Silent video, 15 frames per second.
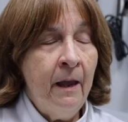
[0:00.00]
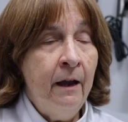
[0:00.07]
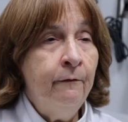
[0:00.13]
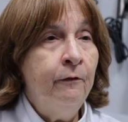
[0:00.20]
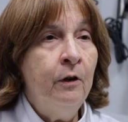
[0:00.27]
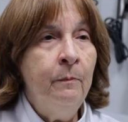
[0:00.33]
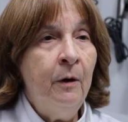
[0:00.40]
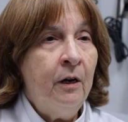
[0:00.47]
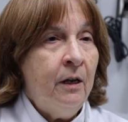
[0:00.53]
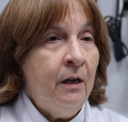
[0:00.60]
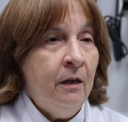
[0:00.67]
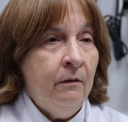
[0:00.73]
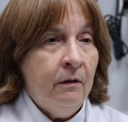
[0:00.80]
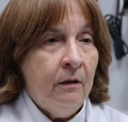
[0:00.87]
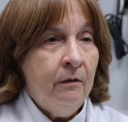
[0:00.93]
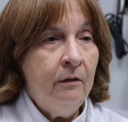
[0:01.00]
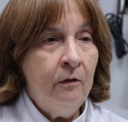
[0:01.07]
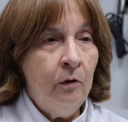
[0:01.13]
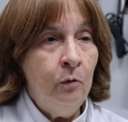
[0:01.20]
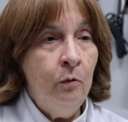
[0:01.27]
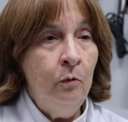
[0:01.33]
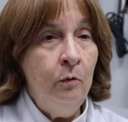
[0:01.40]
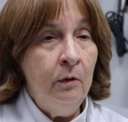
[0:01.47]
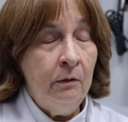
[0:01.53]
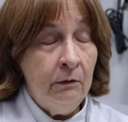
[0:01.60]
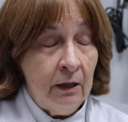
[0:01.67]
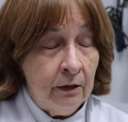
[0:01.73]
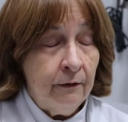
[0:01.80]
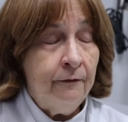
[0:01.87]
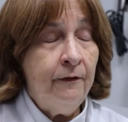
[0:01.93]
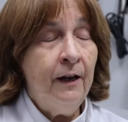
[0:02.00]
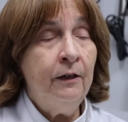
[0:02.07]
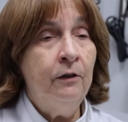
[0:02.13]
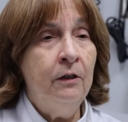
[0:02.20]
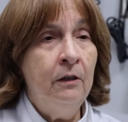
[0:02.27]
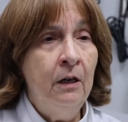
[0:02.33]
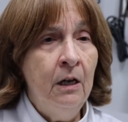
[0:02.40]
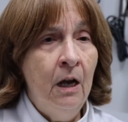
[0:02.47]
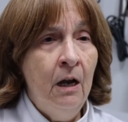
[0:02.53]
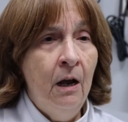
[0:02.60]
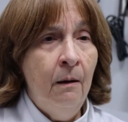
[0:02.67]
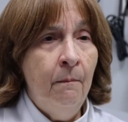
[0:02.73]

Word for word: everybody who is affected